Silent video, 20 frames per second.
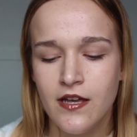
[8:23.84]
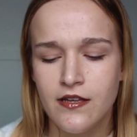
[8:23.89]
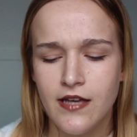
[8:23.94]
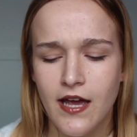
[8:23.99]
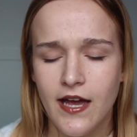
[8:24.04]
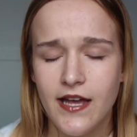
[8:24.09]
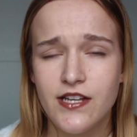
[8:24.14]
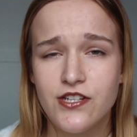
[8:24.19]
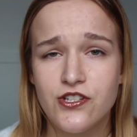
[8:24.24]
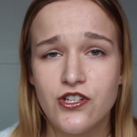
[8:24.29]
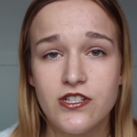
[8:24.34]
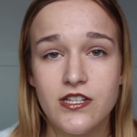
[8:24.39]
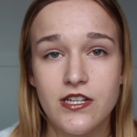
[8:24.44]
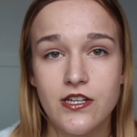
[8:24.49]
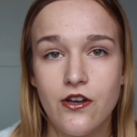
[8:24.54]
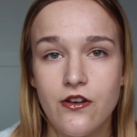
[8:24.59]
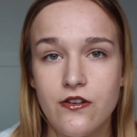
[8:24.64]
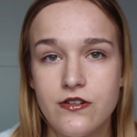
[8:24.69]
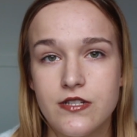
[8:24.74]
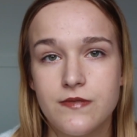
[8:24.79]
yeah, it just
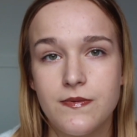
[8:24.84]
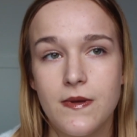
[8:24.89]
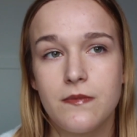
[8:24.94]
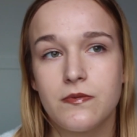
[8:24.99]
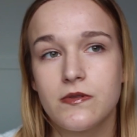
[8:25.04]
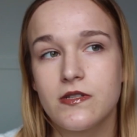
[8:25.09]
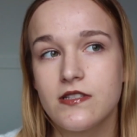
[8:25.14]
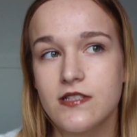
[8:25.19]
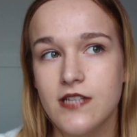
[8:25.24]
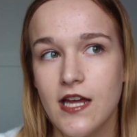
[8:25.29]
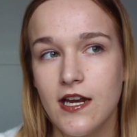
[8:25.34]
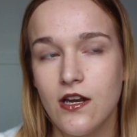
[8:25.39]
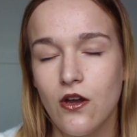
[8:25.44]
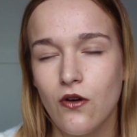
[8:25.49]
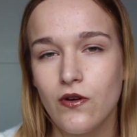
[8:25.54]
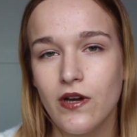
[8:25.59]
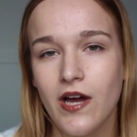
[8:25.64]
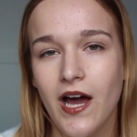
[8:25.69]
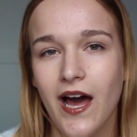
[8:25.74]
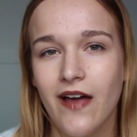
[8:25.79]
encourages people to stay
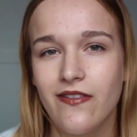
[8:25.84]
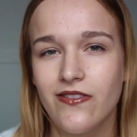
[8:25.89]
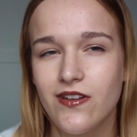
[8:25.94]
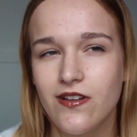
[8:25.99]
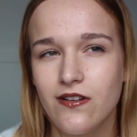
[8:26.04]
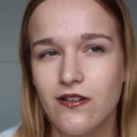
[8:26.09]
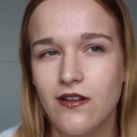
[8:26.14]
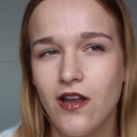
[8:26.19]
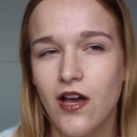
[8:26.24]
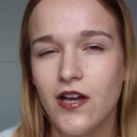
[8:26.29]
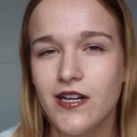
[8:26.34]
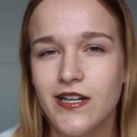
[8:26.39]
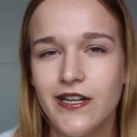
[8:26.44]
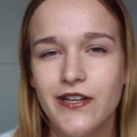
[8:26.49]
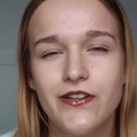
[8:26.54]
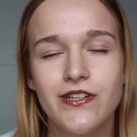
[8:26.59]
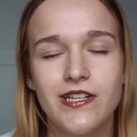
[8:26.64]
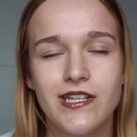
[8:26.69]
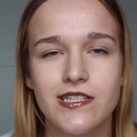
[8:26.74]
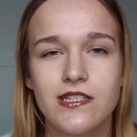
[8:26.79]
longer, and the
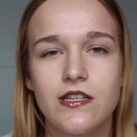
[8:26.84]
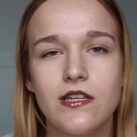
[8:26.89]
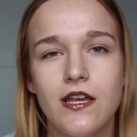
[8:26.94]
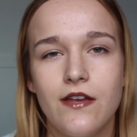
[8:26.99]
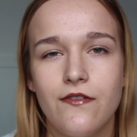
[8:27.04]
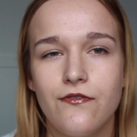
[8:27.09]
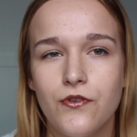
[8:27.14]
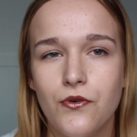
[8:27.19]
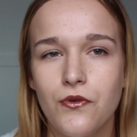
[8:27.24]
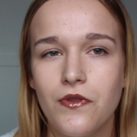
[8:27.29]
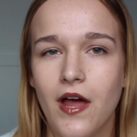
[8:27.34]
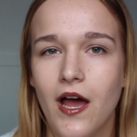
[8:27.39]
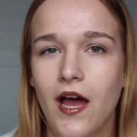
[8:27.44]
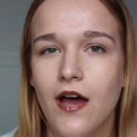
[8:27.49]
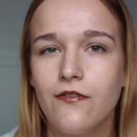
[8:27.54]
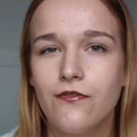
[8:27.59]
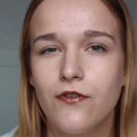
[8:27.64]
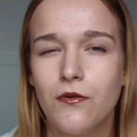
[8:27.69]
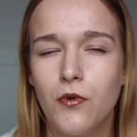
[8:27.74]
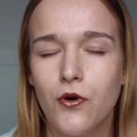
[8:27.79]
likelihood is if you're
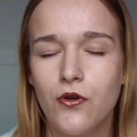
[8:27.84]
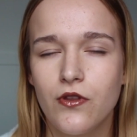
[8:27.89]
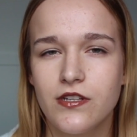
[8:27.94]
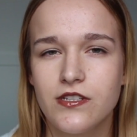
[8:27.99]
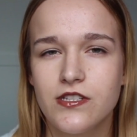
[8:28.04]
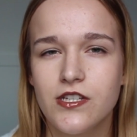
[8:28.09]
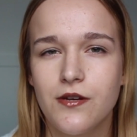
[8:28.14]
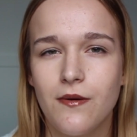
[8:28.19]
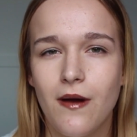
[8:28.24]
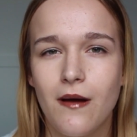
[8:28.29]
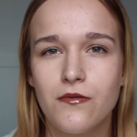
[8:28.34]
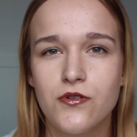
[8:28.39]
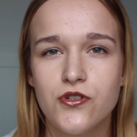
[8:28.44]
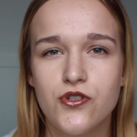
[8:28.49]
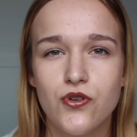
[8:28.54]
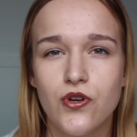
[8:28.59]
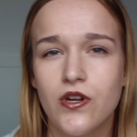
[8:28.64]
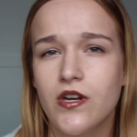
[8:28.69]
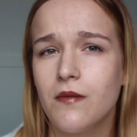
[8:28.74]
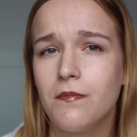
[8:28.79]
there for more than 2 hours
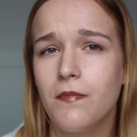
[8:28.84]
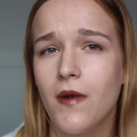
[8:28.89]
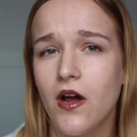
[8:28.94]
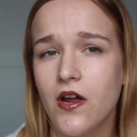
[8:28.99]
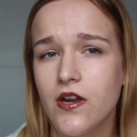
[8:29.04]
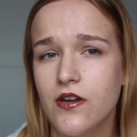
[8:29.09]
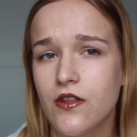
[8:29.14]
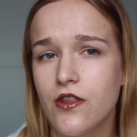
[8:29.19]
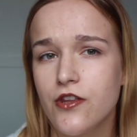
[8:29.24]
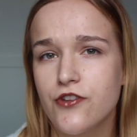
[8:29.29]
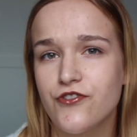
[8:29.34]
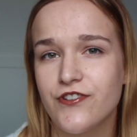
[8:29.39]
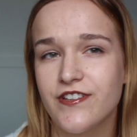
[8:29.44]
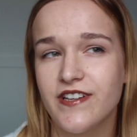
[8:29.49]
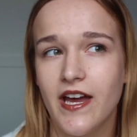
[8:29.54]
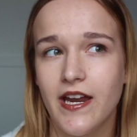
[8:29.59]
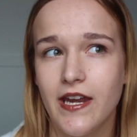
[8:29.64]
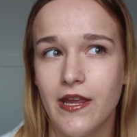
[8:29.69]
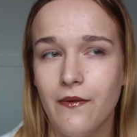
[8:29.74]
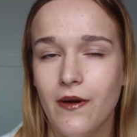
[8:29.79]
you're going to buy another
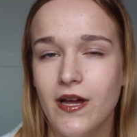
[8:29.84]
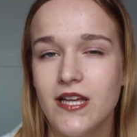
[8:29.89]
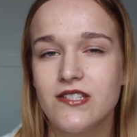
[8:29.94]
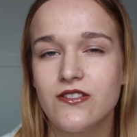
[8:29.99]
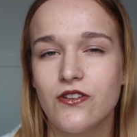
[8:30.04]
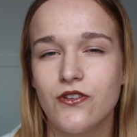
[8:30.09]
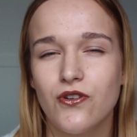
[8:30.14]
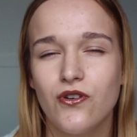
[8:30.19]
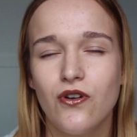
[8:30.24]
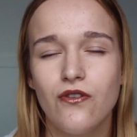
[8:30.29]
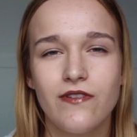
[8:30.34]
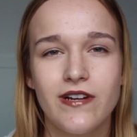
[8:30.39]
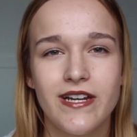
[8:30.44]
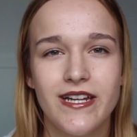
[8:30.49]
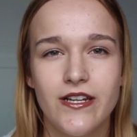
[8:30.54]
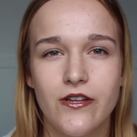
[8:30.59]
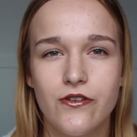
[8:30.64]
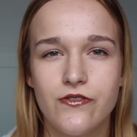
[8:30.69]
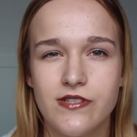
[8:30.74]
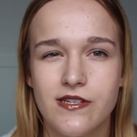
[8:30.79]
drink anyway, so you're not
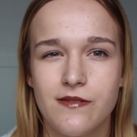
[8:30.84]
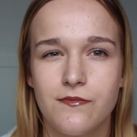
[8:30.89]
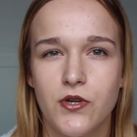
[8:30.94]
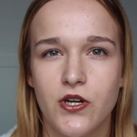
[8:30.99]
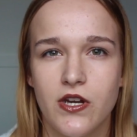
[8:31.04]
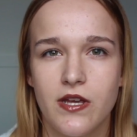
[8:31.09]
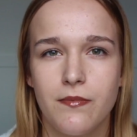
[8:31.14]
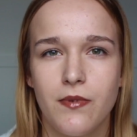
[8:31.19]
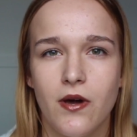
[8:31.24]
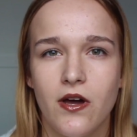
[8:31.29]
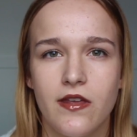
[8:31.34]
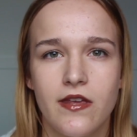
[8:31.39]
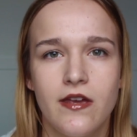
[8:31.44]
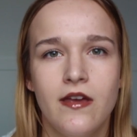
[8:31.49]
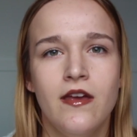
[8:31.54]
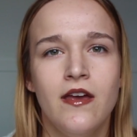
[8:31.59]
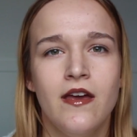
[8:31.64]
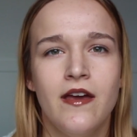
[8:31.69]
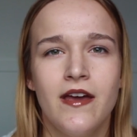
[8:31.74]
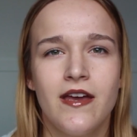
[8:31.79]
really losing money by
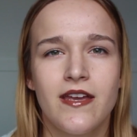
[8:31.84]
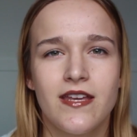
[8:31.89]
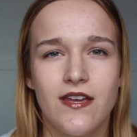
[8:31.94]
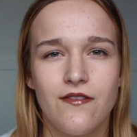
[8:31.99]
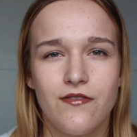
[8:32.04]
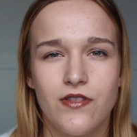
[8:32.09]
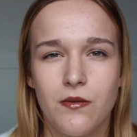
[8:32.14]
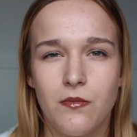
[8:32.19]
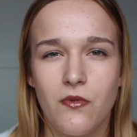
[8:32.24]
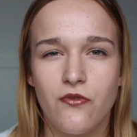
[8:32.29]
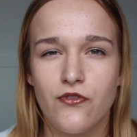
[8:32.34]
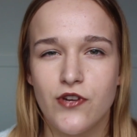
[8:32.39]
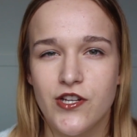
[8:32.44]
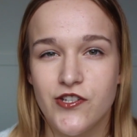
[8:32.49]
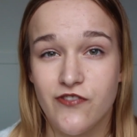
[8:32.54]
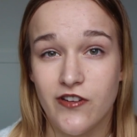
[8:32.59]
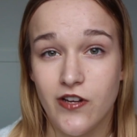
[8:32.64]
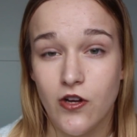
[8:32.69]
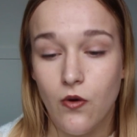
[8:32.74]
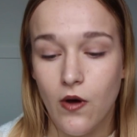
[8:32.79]
giving them a free
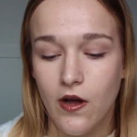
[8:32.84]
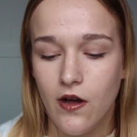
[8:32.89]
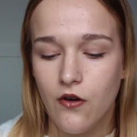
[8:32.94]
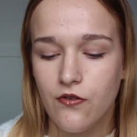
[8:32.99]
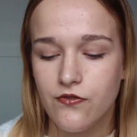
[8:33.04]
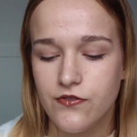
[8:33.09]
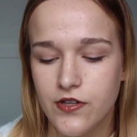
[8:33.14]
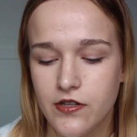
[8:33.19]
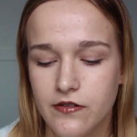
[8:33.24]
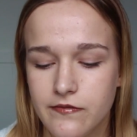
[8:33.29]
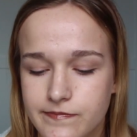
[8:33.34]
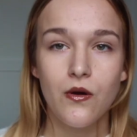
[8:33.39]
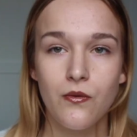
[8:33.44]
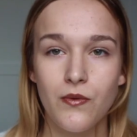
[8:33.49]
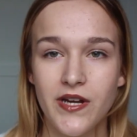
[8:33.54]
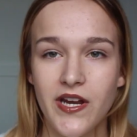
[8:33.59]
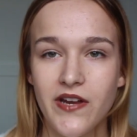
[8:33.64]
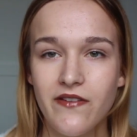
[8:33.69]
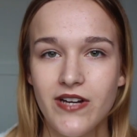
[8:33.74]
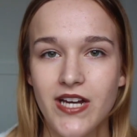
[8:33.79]
drink quite often.
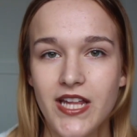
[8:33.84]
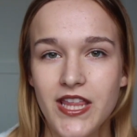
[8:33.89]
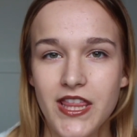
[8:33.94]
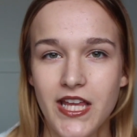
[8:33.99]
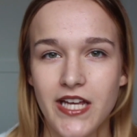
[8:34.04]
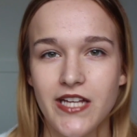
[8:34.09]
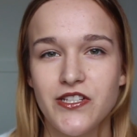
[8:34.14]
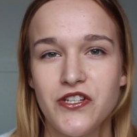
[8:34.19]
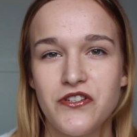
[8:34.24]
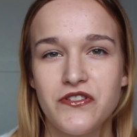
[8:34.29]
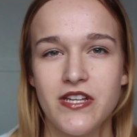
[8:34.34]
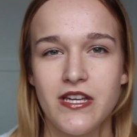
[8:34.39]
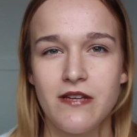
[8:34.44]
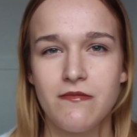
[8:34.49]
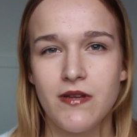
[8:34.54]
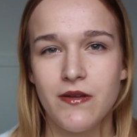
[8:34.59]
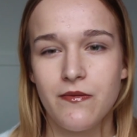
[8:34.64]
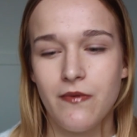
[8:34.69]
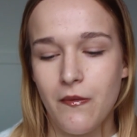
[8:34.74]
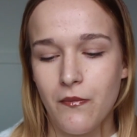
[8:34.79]
We don't really think too
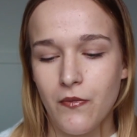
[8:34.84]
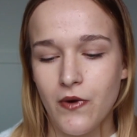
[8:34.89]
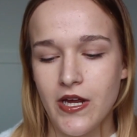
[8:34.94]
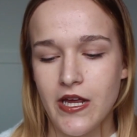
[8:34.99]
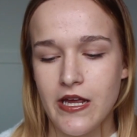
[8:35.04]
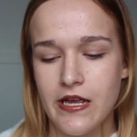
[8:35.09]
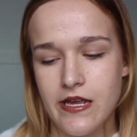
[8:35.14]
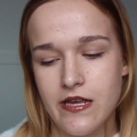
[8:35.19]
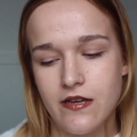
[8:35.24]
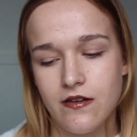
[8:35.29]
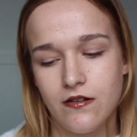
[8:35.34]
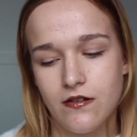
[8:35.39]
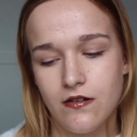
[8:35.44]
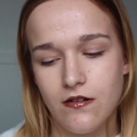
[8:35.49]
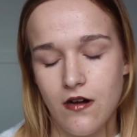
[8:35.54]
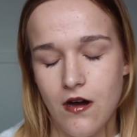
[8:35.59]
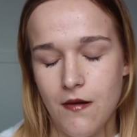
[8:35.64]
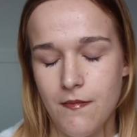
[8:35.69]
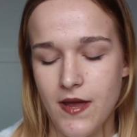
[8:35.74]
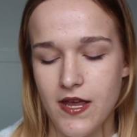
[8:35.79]
deeply when we
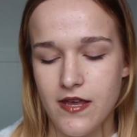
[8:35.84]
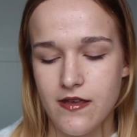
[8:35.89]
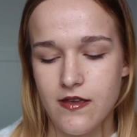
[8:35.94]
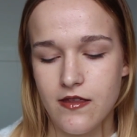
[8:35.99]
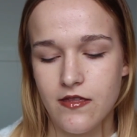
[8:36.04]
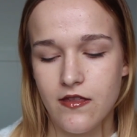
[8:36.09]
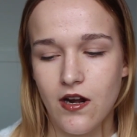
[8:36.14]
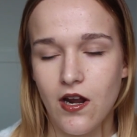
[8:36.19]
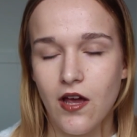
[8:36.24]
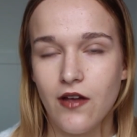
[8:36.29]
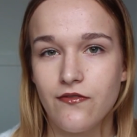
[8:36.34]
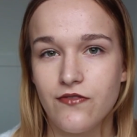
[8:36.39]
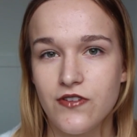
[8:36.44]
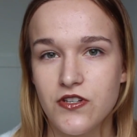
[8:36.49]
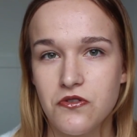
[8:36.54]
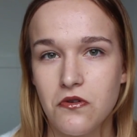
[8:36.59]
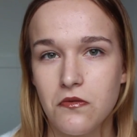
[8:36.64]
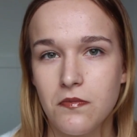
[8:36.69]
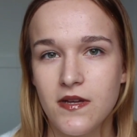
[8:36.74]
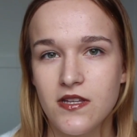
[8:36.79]
are making the like
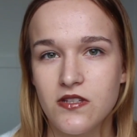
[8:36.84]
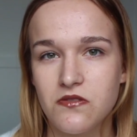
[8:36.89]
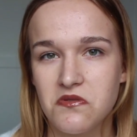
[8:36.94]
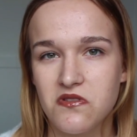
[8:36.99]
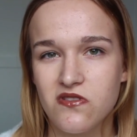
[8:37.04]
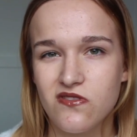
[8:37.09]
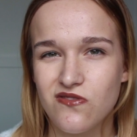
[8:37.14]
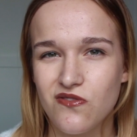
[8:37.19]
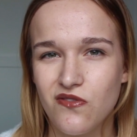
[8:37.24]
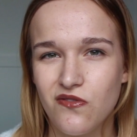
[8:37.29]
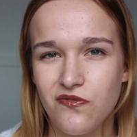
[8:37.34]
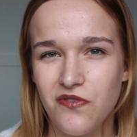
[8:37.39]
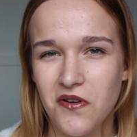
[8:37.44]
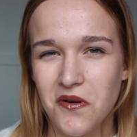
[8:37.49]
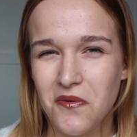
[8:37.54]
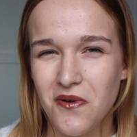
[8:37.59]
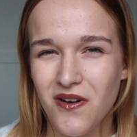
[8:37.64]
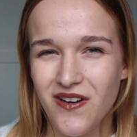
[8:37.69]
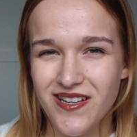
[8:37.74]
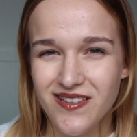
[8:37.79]
visual bits, we just sort of
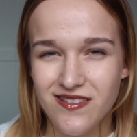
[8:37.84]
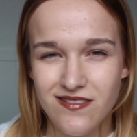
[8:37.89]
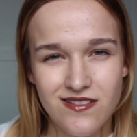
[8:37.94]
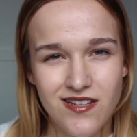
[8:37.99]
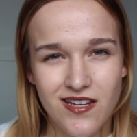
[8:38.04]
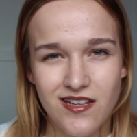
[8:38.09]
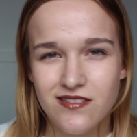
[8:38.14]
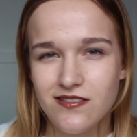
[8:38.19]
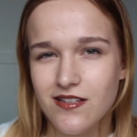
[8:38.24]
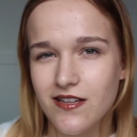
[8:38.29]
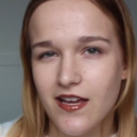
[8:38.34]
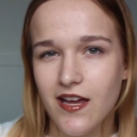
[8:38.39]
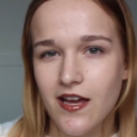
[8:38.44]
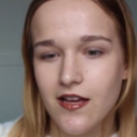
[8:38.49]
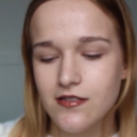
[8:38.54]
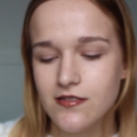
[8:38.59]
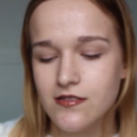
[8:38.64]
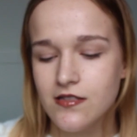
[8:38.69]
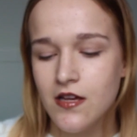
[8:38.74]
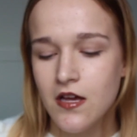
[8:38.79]
follow our instincts, I
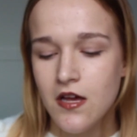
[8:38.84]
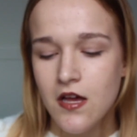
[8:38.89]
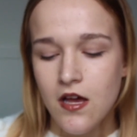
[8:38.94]
guess.